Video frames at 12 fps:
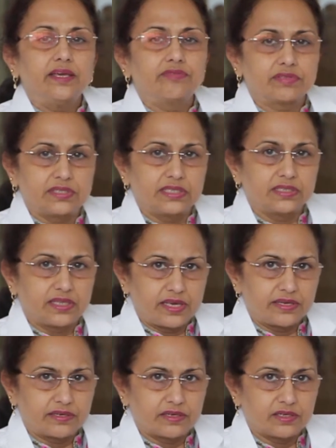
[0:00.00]
everything
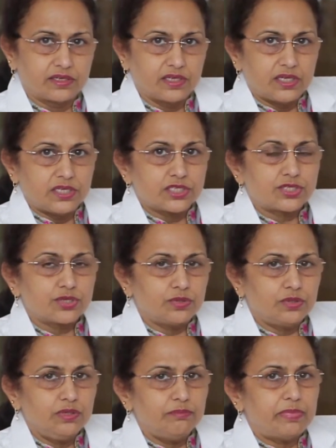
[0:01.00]
there.
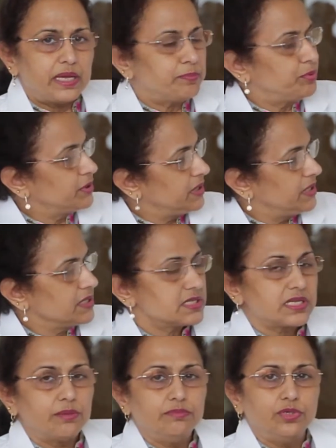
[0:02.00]
So by putting
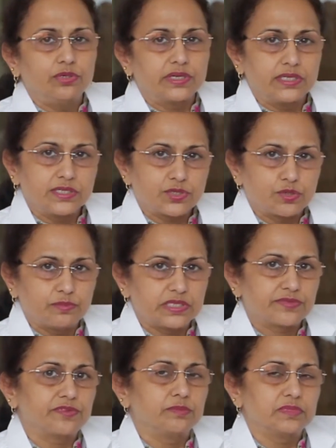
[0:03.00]
some more
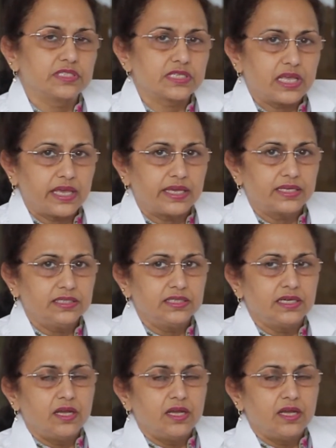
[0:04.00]
instruments from the side,